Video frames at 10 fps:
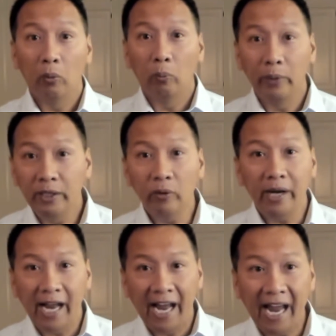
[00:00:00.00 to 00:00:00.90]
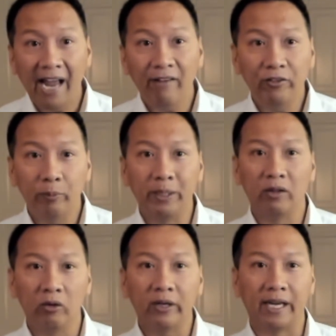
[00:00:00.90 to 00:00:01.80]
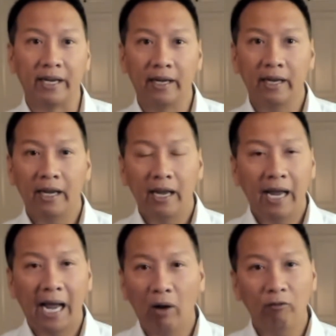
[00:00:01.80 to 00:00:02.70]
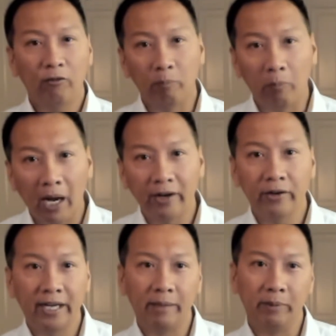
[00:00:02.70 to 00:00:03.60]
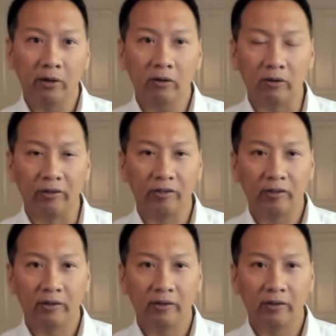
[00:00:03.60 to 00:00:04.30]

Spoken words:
We don't have to be looking out for modern day miracles.